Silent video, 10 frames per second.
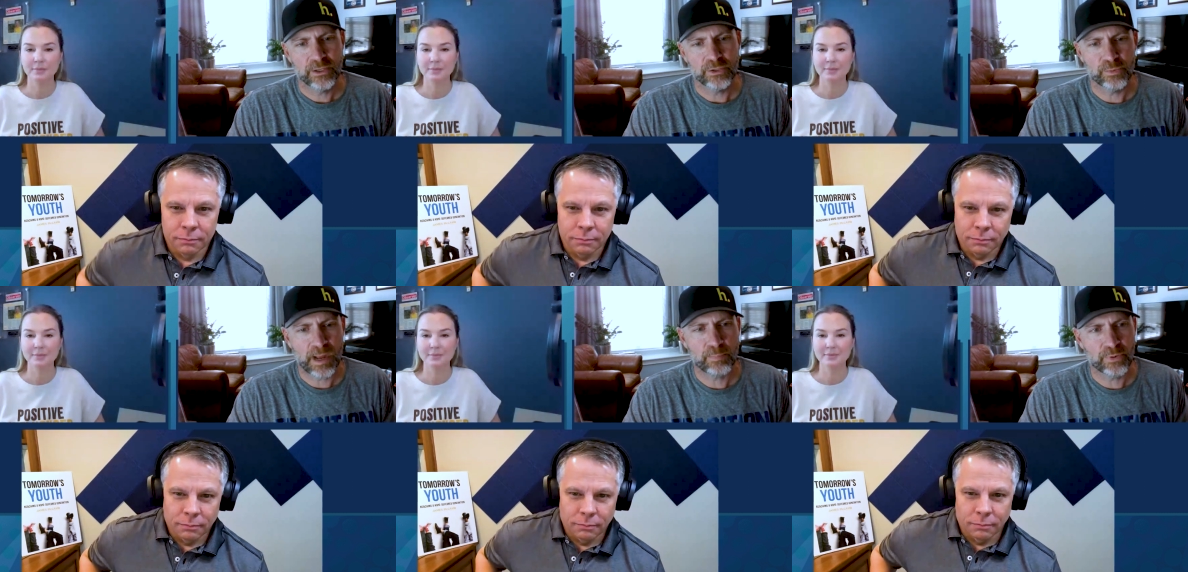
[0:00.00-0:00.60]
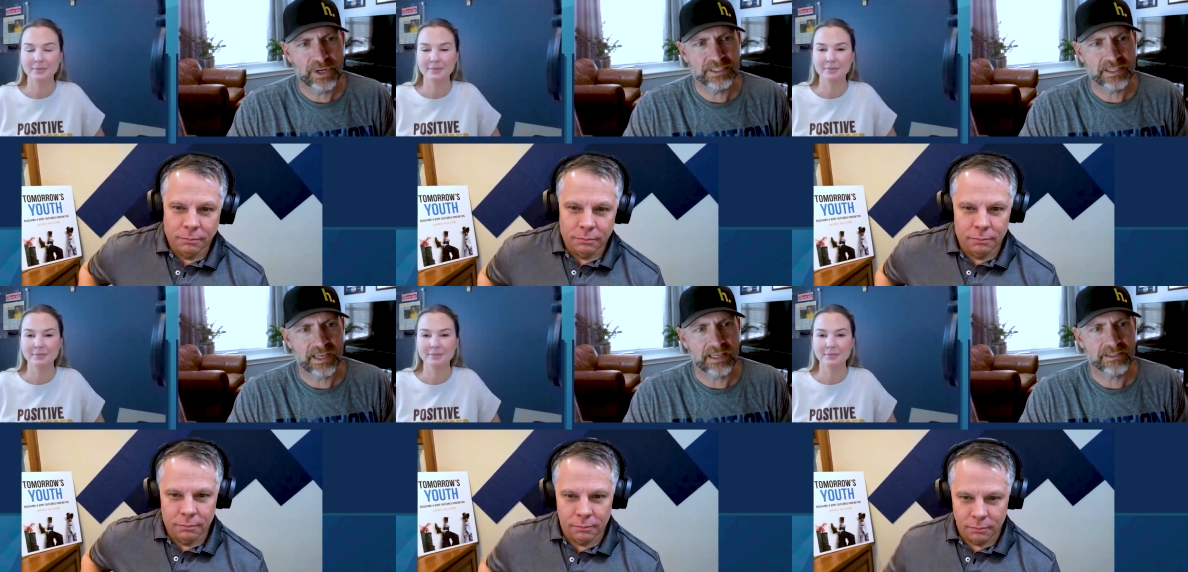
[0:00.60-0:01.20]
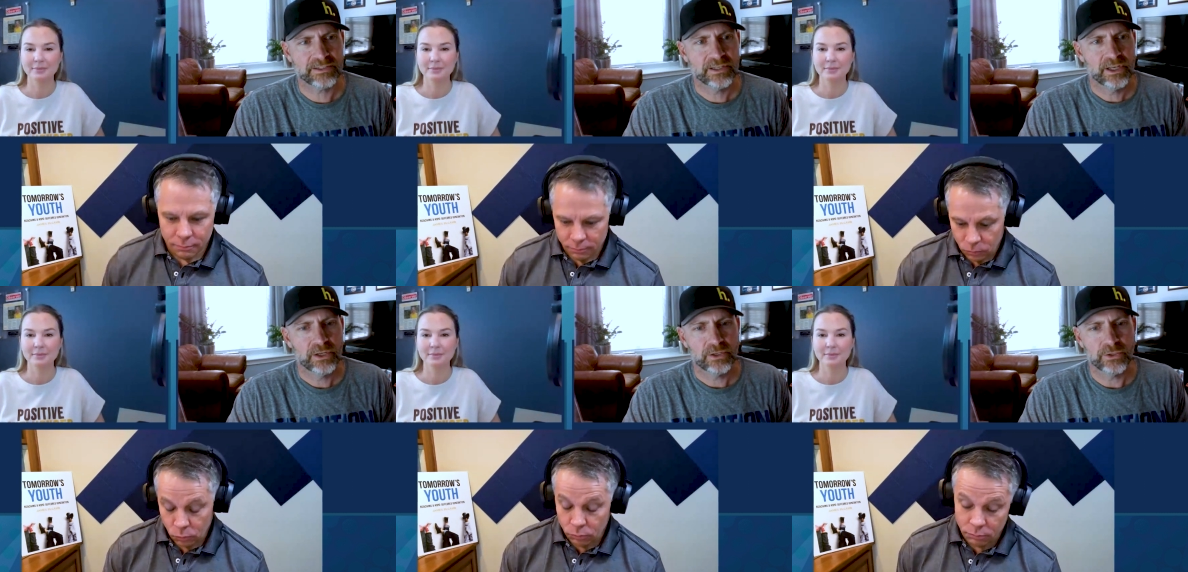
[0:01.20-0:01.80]
Speaker 1: You're my princess.
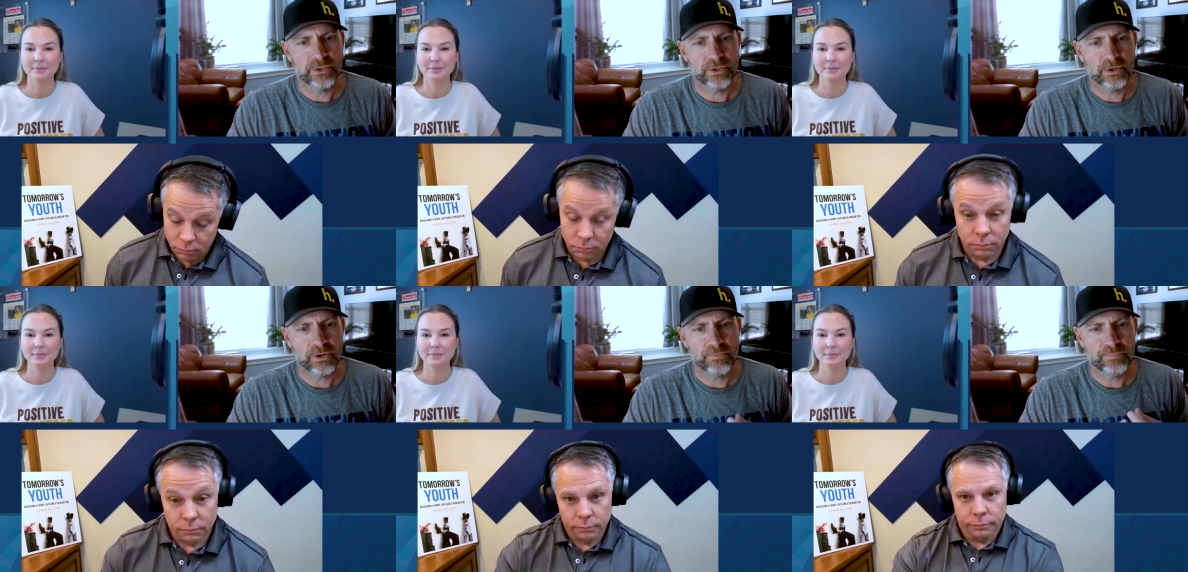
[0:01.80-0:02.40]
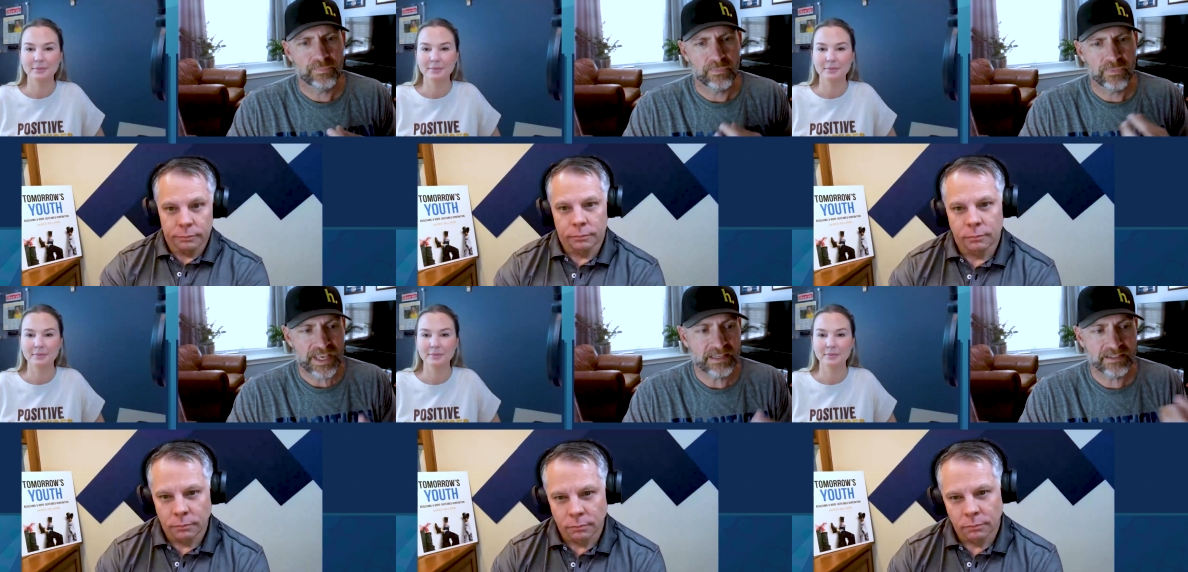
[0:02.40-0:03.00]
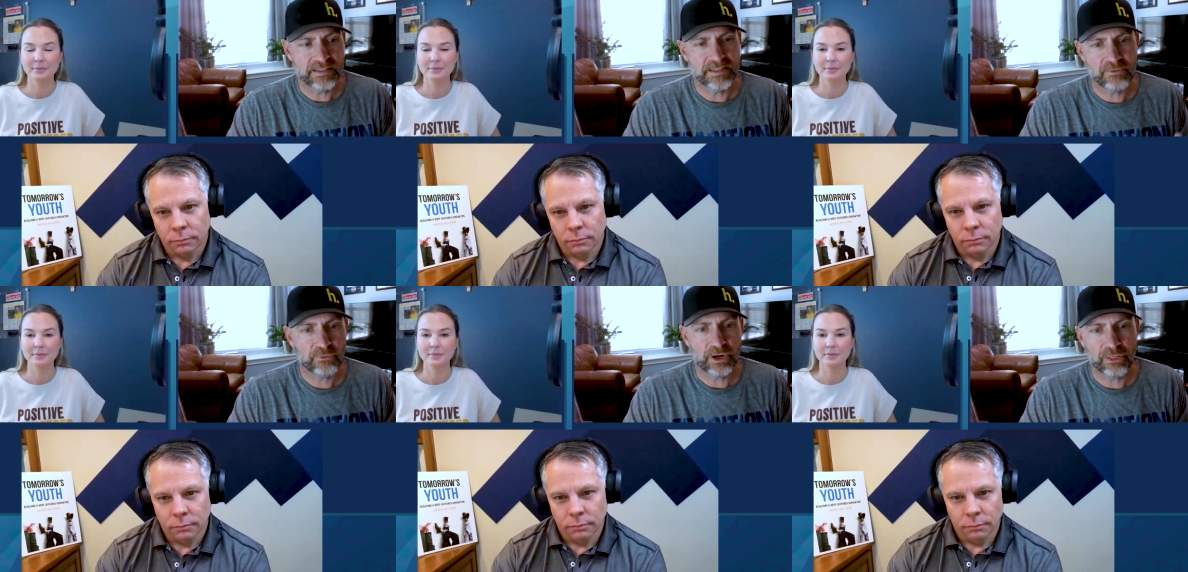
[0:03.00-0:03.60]
You're these
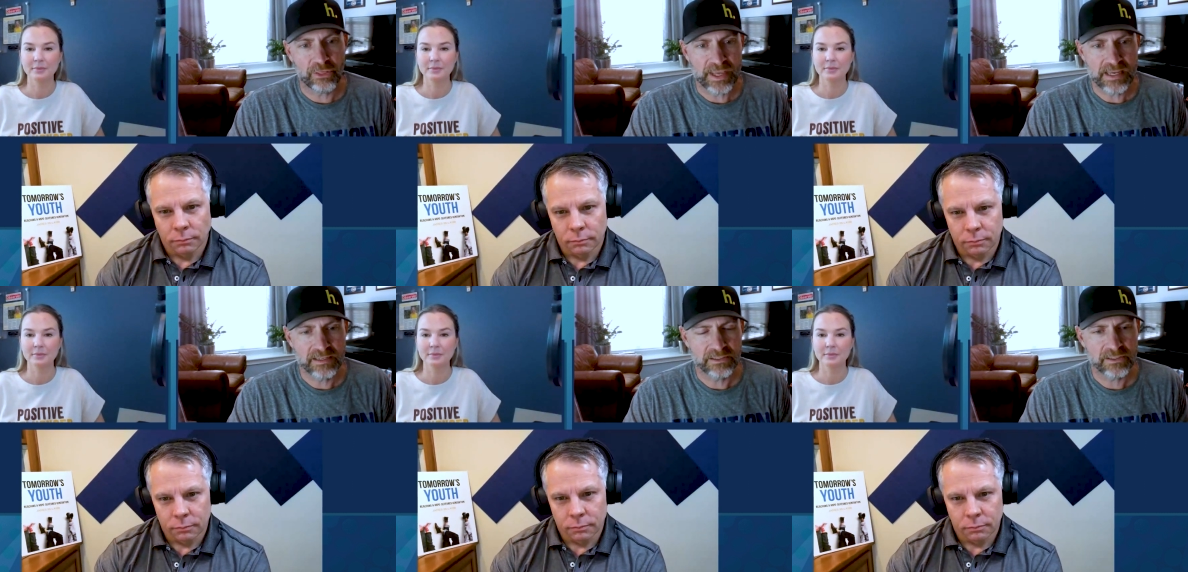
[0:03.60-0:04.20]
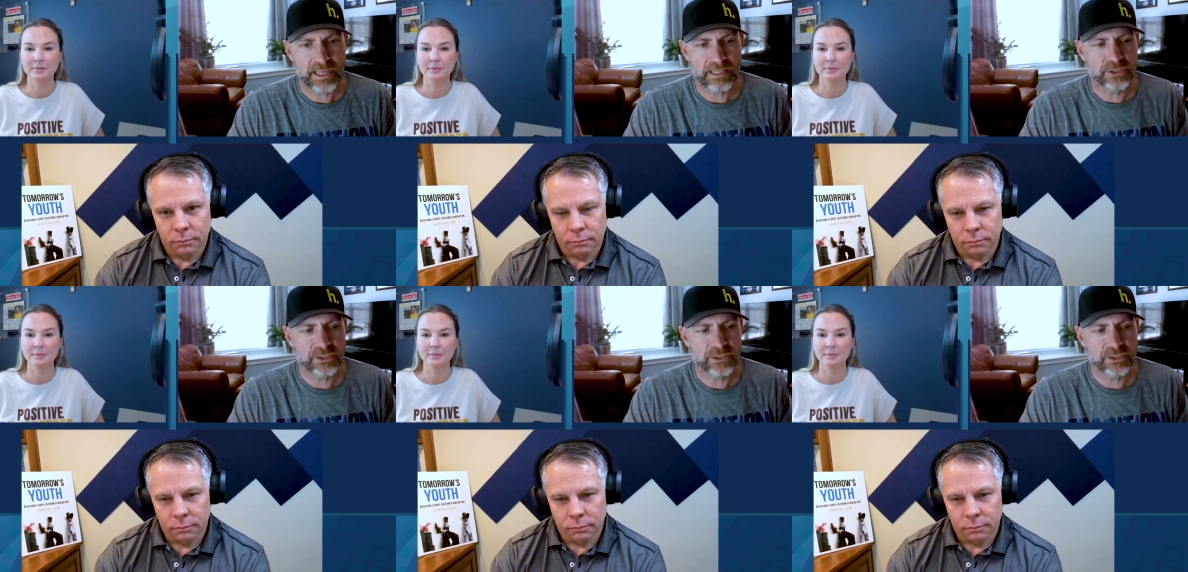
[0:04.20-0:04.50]
different things. And